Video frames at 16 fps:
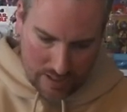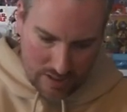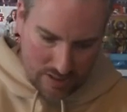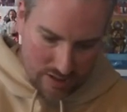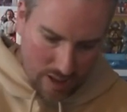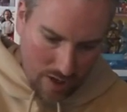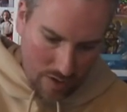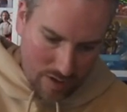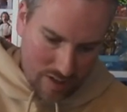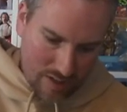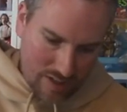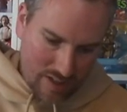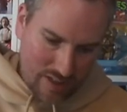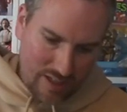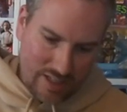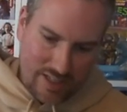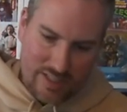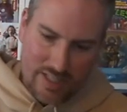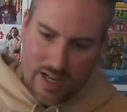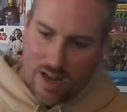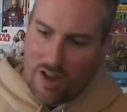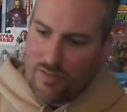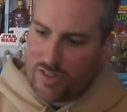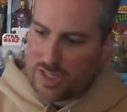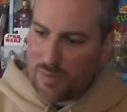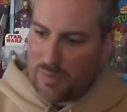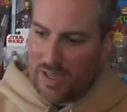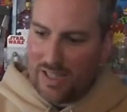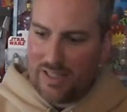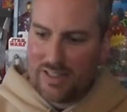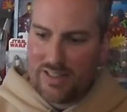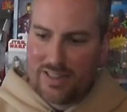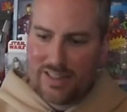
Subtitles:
So sent over to me